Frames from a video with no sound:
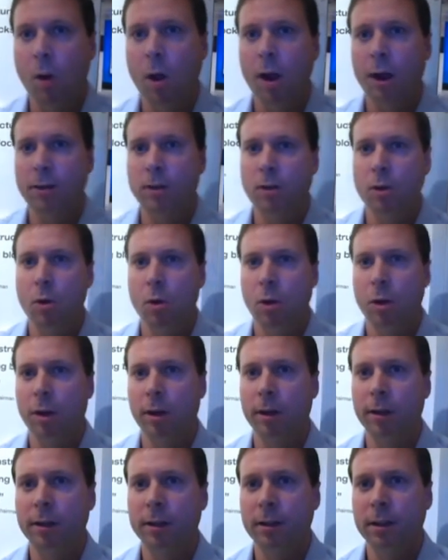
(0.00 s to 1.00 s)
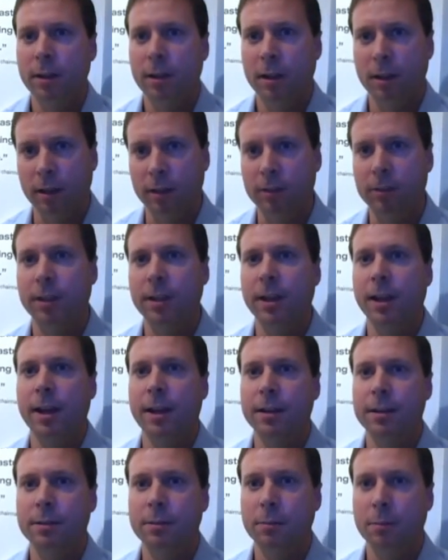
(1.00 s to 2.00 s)
quad core uh,
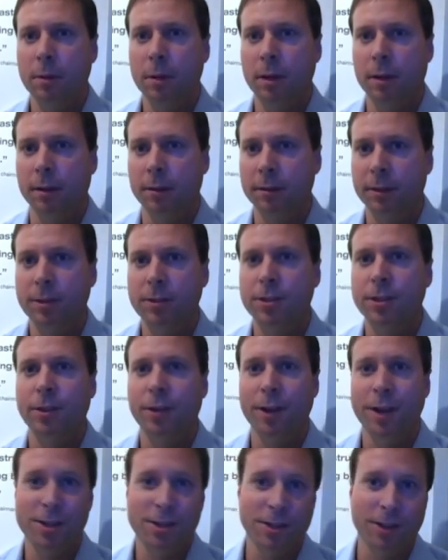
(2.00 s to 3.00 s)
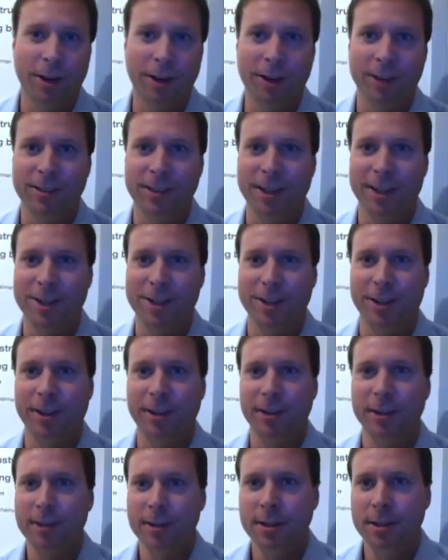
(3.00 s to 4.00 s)
Xeon uh, next generation architecture.